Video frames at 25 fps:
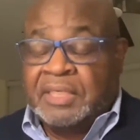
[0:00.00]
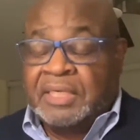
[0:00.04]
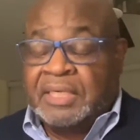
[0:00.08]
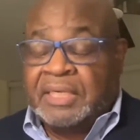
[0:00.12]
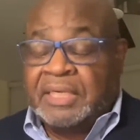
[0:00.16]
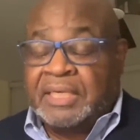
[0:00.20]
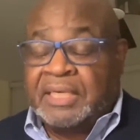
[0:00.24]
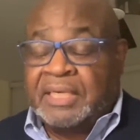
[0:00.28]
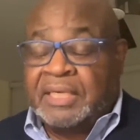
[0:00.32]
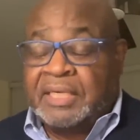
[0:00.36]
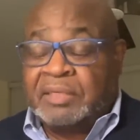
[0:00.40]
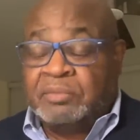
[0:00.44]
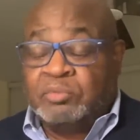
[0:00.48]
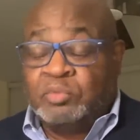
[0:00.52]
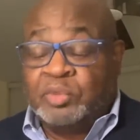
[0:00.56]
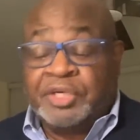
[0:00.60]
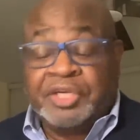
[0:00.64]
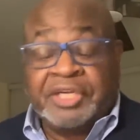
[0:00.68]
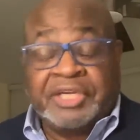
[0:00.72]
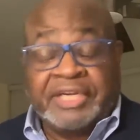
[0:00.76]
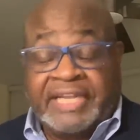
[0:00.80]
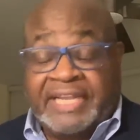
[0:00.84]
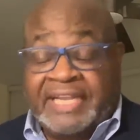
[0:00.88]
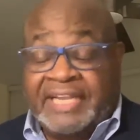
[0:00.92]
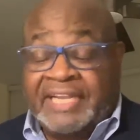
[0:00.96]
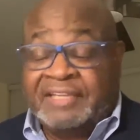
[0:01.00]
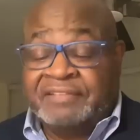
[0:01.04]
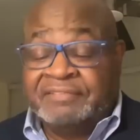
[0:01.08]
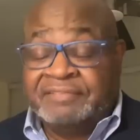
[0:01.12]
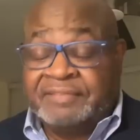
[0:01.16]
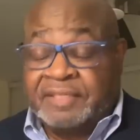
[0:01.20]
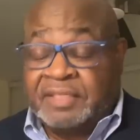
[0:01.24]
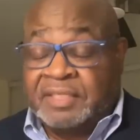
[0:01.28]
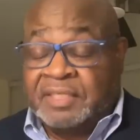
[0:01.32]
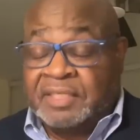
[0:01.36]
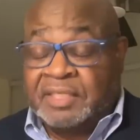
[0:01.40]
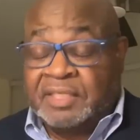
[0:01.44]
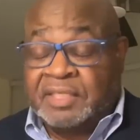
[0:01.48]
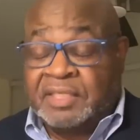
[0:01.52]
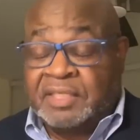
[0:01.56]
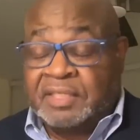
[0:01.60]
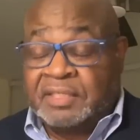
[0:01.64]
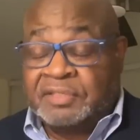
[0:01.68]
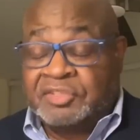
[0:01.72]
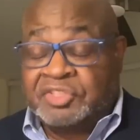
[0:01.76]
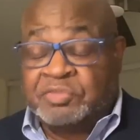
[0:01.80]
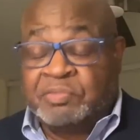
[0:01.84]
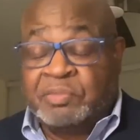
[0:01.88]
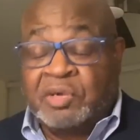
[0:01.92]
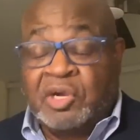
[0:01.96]
Uh, we're going to have a, a,
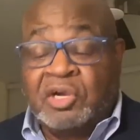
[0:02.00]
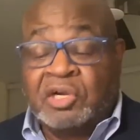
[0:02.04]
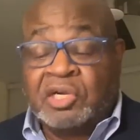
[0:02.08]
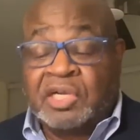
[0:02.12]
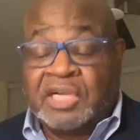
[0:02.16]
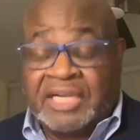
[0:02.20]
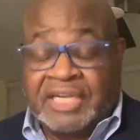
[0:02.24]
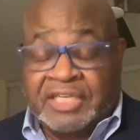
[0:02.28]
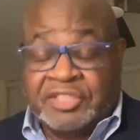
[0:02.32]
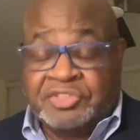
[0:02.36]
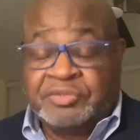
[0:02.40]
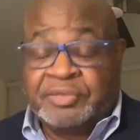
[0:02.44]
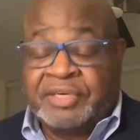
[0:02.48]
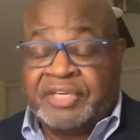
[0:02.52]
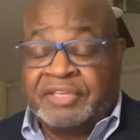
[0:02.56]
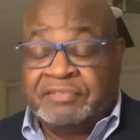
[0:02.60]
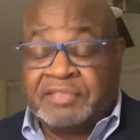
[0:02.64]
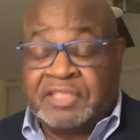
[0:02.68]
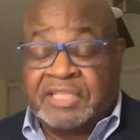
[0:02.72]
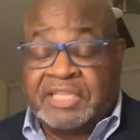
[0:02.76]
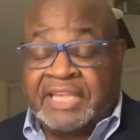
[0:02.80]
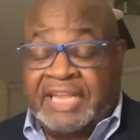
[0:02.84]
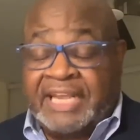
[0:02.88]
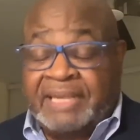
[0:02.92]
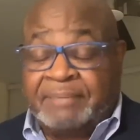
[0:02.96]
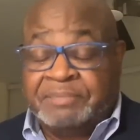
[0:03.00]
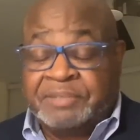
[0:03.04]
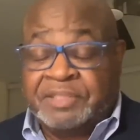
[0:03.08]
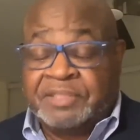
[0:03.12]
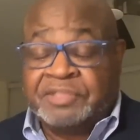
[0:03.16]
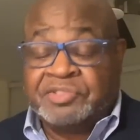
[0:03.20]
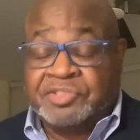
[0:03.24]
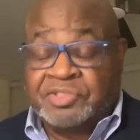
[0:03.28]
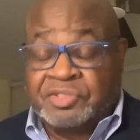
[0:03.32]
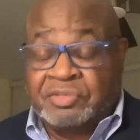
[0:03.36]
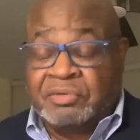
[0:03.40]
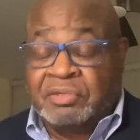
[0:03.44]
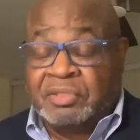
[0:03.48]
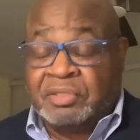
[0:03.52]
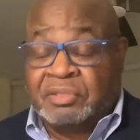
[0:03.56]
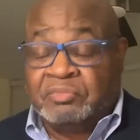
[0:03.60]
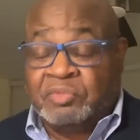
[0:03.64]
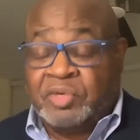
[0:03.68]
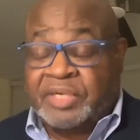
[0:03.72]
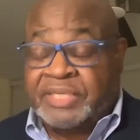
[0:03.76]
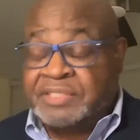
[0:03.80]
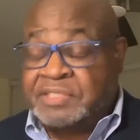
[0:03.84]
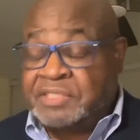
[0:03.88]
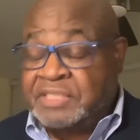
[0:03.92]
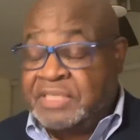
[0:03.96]
small cadre of the captains on
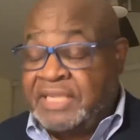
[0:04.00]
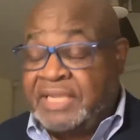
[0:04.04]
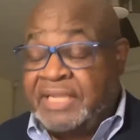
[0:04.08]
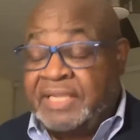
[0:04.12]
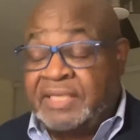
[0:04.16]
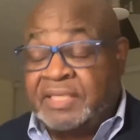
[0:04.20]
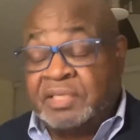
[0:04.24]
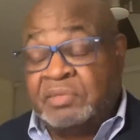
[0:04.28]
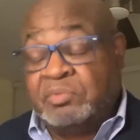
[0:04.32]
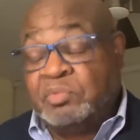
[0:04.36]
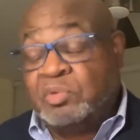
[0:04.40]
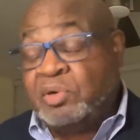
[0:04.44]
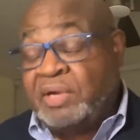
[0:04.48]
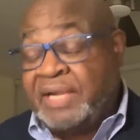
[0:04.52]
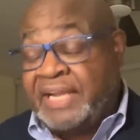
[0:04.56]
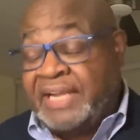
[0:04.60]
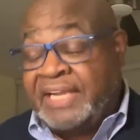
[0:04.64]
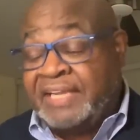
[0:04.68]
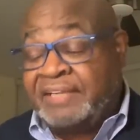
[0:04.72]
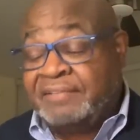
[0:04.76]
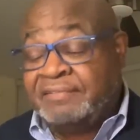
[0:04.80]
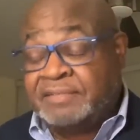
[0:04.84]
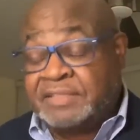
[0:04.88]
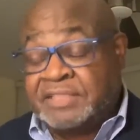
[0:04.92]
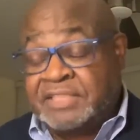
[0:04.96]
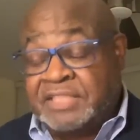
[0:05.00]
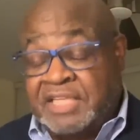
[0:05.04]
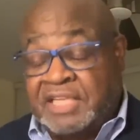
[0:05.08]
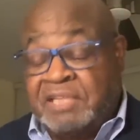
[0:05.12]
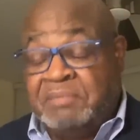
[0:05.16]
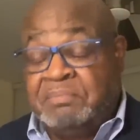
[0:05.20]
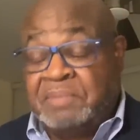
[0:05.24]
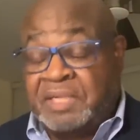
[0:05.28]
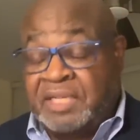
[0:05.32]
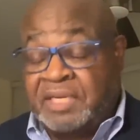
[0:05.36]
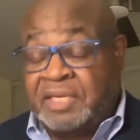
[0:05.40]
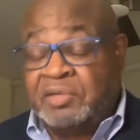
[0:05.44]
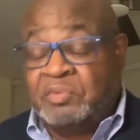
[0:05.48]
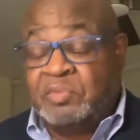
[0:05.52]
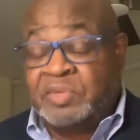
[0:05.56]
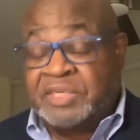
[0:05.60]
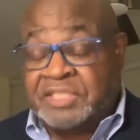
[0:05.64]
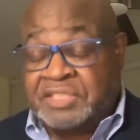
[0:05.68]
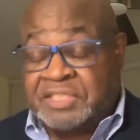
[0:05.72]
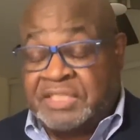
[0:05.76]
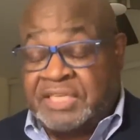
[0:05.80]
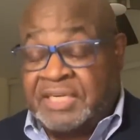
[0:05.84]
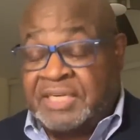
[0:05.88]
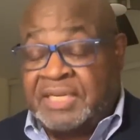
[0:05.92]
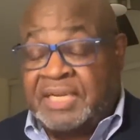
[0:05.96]
Wednesday, and then we'll have a team meeting
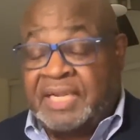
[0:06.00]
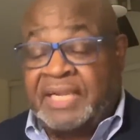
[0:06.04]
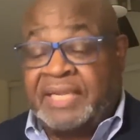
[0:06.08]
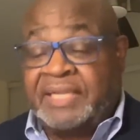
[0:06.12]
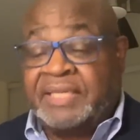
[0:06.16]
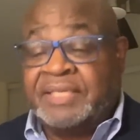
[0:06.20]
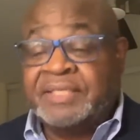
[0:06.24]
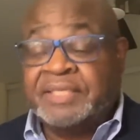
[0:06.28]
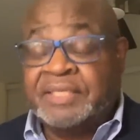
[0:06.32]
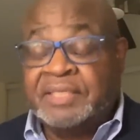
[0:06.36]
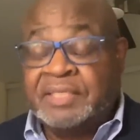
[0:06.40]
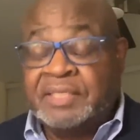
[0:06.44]
Wednesday night.